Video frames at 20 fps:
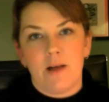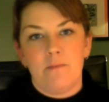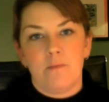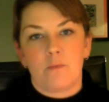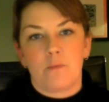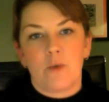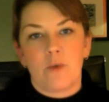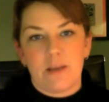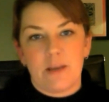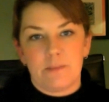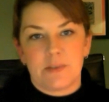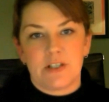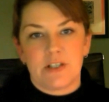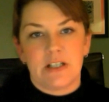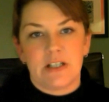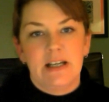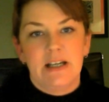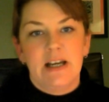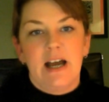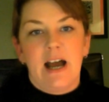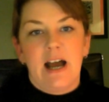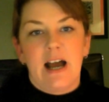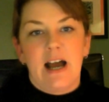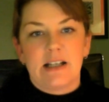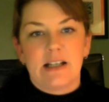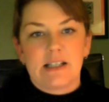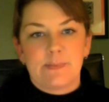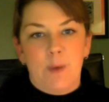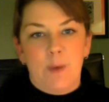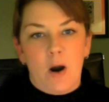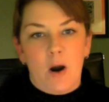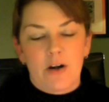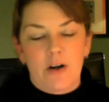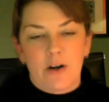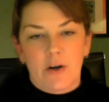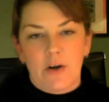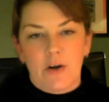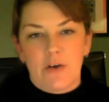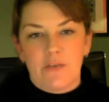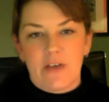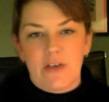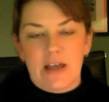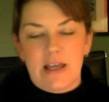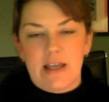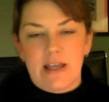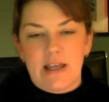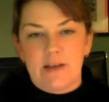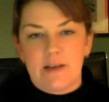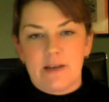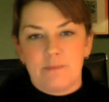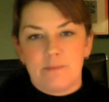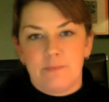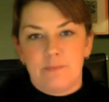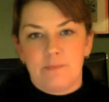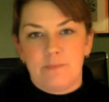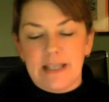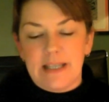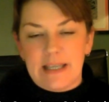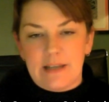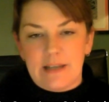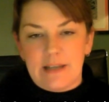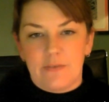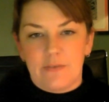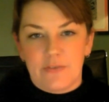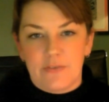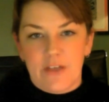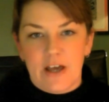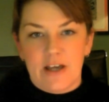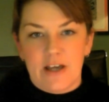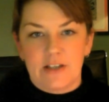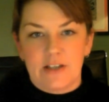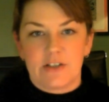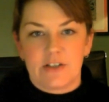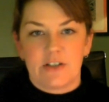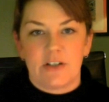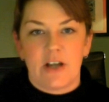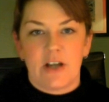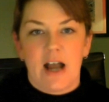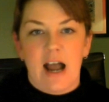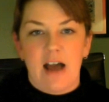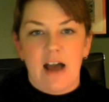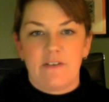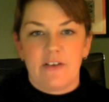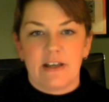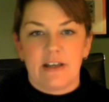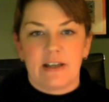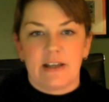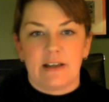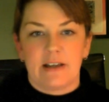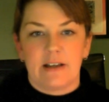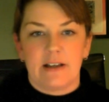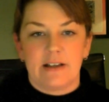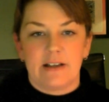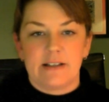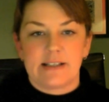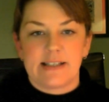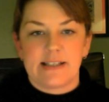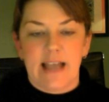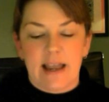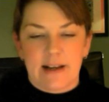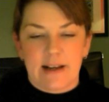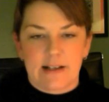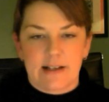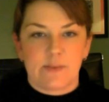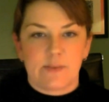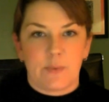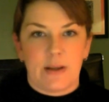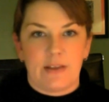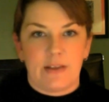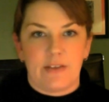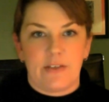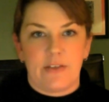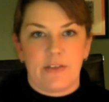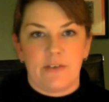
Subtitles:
raped as part of a belief that having sex with